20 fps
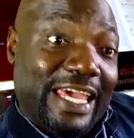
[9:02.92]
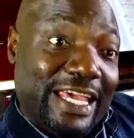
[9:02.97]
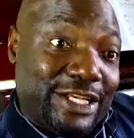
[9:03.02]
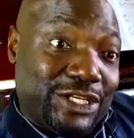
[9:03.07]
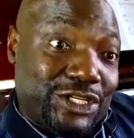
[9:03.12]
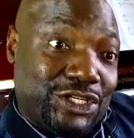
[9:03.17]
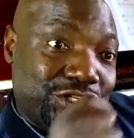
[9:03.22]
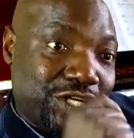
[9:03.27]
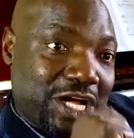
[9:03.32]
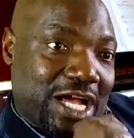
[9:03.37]

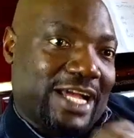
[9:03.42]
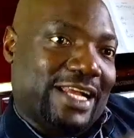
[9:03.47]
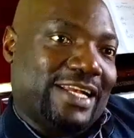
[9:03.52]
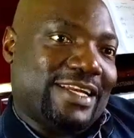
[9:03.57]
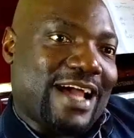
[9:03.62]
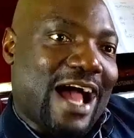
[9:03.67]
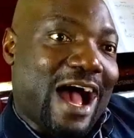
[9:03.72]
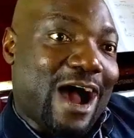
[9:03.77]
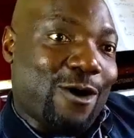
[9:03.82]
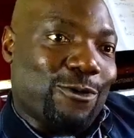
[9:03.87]
each
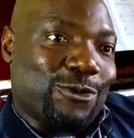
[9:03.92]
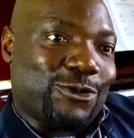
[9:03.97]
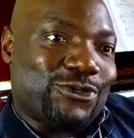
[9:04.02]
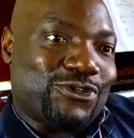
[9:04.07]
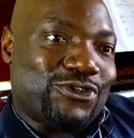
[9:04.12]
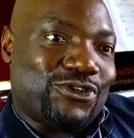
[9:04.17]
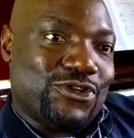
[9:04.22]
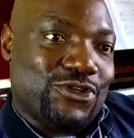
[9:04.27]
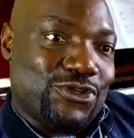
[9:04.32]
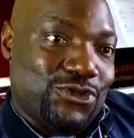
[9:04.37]
child
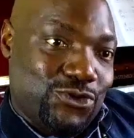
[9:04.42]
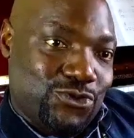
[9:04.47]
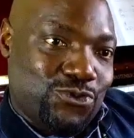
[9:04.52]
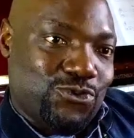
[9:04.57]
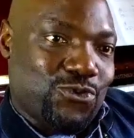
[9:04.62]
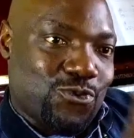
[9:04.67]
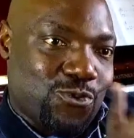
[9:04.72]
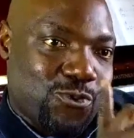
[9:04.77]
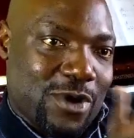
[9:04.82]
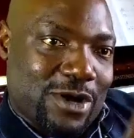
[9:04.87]
out,
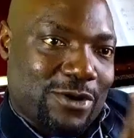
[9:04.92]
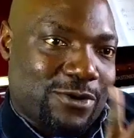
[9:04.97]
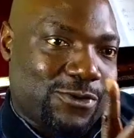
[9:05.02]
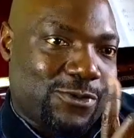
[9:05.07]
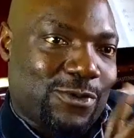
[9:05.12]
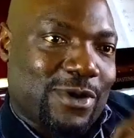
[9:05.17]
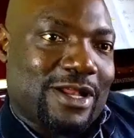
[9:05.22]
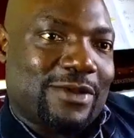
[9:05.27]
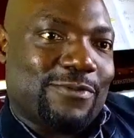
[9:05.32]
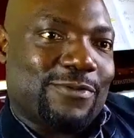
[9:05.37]
you
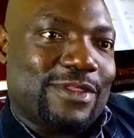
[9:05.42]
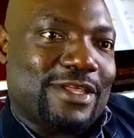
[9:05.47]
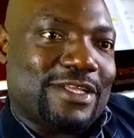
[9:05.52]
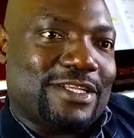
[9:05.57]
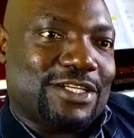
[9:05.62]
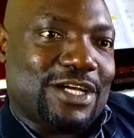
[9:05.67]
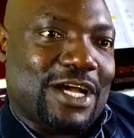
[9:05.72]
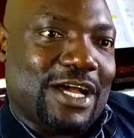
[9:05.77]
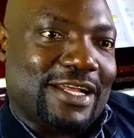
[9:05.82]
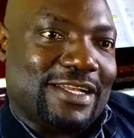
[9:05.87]
one-on-one with the
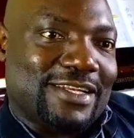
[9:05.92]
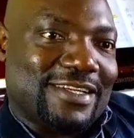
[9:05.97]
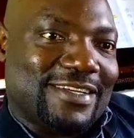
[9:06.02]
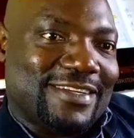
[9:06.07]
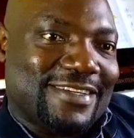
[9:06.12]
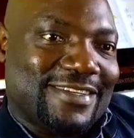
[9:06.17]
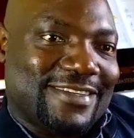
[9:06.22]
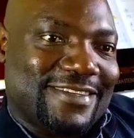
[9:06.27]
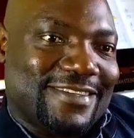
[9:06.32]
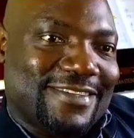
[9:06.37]
child.
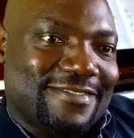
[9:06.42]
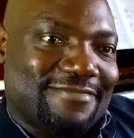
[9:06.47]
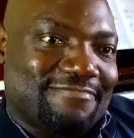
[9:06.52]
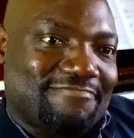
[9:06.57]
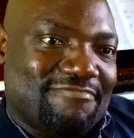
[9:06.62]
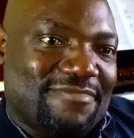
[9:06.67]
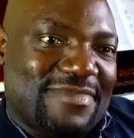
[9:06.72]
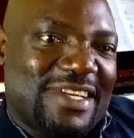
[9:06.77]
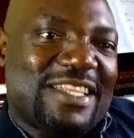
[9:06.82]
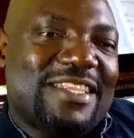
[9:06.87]

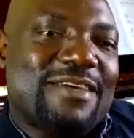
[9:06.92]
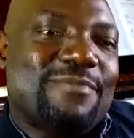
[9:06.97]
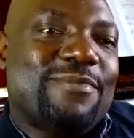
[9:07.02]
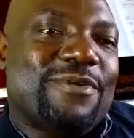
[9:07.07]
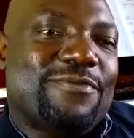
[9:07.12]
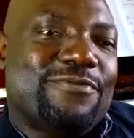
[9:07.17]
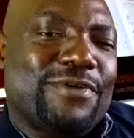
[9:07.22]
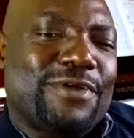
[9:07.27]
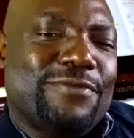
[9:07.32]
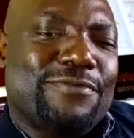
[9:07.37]
Let them
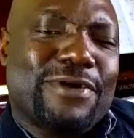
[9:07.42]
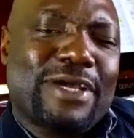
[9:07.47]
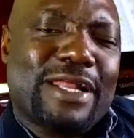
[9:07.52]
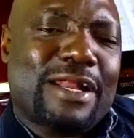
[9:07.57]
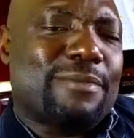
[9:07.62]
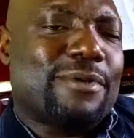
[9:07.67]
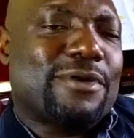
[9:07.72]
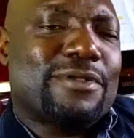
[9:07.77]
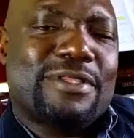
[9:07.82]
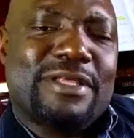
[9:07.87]
be free. Forget
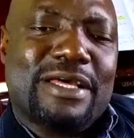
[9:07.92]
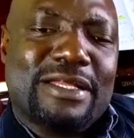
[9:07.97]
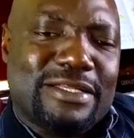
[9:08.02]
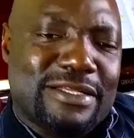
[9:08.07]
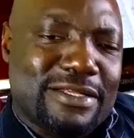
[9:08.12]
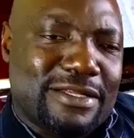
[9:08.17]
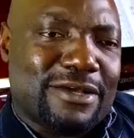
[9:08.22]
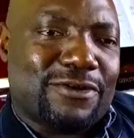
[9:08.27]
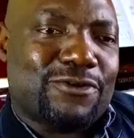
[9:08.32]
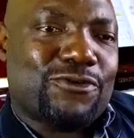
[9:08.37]
about that
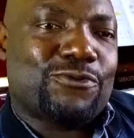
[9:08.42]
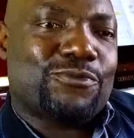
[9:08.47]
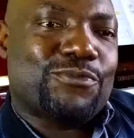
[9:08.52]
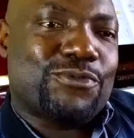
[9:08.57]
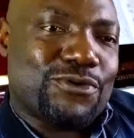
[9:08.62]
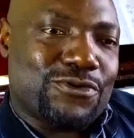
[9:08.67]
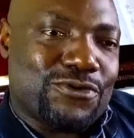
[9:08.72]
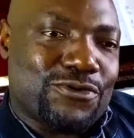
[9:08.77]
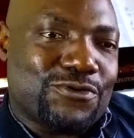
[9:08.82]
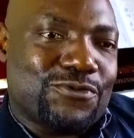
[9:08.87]
in a group.
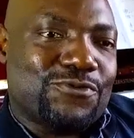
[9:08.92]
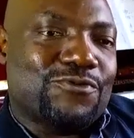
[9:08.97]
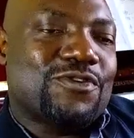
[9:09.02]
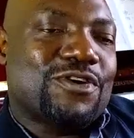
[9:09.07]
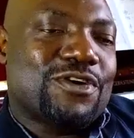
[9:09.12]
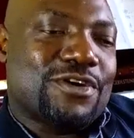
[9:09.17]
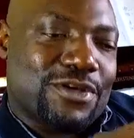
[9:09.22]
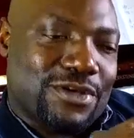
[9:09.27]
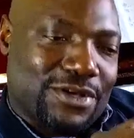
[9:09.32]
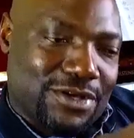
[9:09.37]
No.
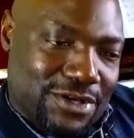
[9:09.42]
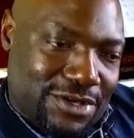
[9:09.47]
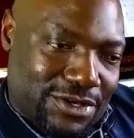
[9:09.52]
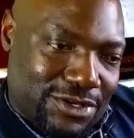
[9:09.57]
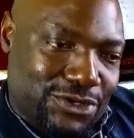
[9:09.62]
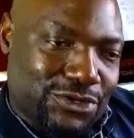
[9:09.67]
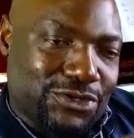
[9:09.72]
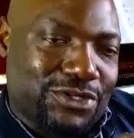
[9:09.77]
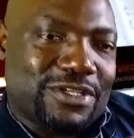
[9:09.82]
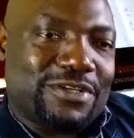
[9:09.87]

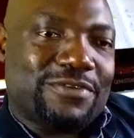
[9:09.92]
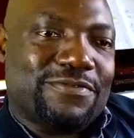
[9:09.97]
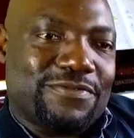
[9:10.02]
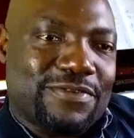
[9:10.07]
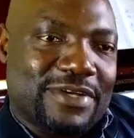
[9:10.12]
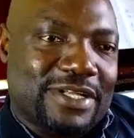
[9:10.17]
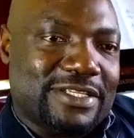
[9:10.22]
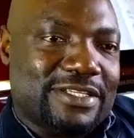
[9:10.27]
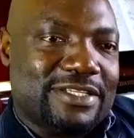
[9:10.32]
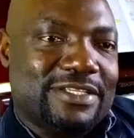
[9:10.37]
Joseph
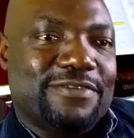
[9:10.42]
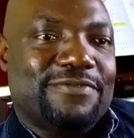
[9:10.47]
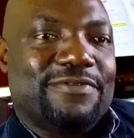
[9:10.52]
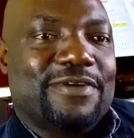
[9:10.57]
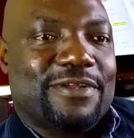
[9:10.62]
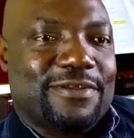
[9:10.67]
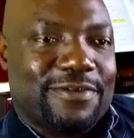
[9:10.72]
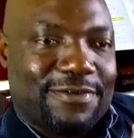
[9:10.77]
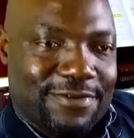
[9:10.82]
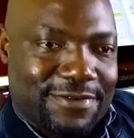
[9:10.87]
and
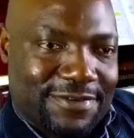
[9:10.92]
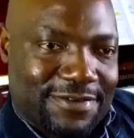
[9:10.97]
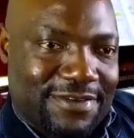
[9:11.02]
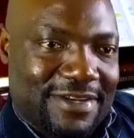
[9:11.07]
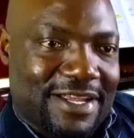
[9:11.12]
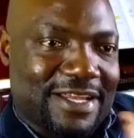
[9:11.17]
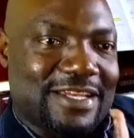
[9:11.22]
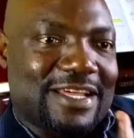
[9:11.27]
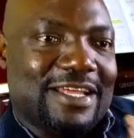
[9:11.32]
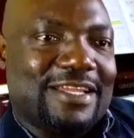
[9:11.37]
Stephen
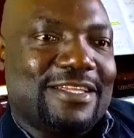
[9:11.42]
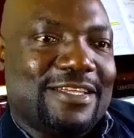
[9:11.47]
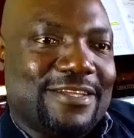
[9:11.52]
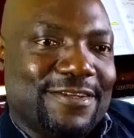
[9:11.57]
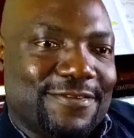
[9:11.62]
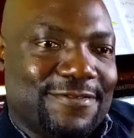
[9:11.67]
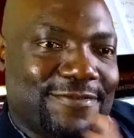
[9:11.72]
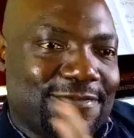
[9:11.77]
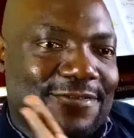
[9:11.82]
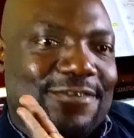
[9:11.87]
and Daddy,
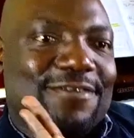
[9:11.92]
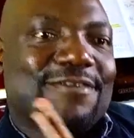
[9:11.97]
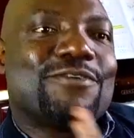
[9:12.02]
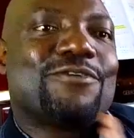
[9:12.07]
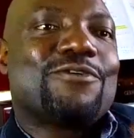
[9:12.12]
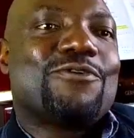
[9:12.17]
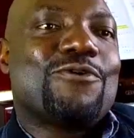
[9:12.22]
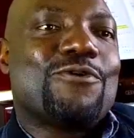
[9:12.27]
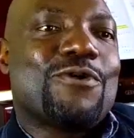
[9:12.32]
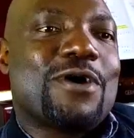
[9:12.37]

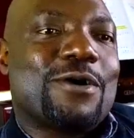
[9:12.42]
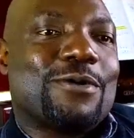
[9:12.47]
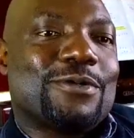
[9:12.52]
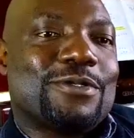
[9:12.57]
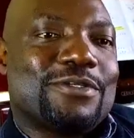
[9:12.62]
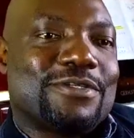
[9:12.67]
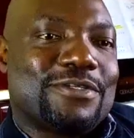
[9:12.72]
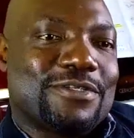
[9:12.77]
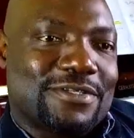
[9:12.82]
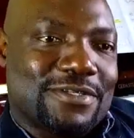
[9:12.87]
go
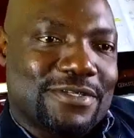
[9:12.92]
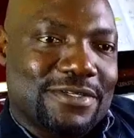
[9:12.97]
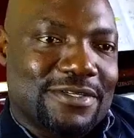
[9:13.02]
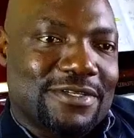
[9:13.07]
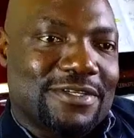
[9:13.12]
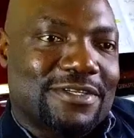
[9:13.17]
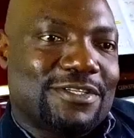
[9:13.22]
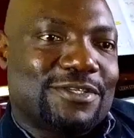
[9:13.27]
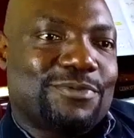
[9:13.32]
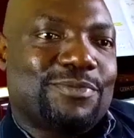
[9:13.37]
out.
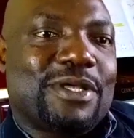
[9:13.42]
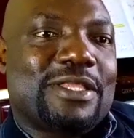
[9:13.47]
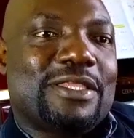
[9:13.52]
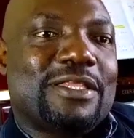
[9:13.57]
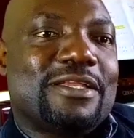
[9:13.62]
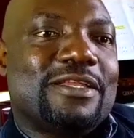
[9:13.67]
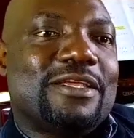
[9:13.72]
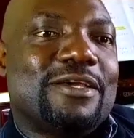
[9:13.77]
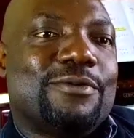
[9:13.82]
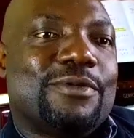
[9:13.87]
Spend
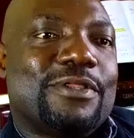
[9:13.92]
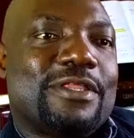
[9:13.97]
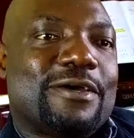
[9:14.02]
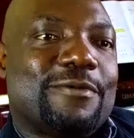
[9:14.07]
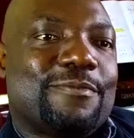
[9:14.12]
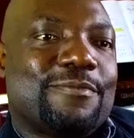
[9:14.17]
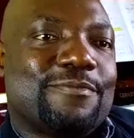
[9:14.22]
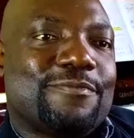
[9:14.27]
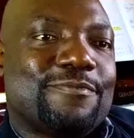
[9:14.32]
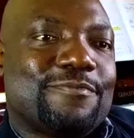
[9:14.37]
the day with
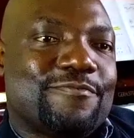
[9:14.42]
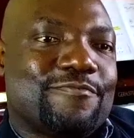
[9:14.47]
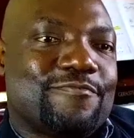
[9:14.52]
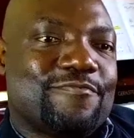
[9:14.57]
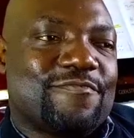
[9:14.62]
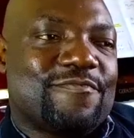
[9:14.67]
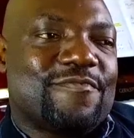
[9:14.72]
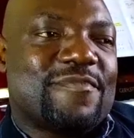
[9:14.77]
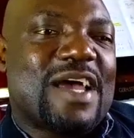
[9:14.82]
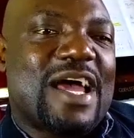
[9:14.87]
them.
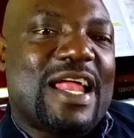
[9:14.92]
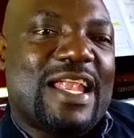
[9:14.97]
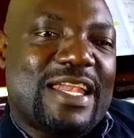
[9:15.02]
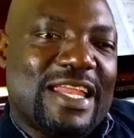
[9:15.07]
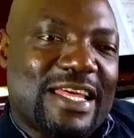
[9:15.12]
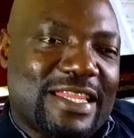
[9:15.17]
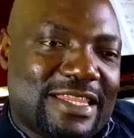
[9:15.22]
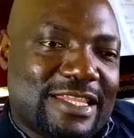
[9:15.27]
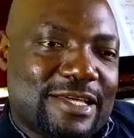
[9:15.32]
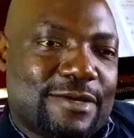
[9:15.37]

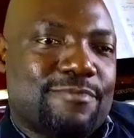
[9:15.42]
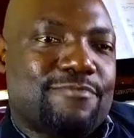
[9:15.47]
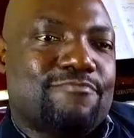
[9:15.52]
Let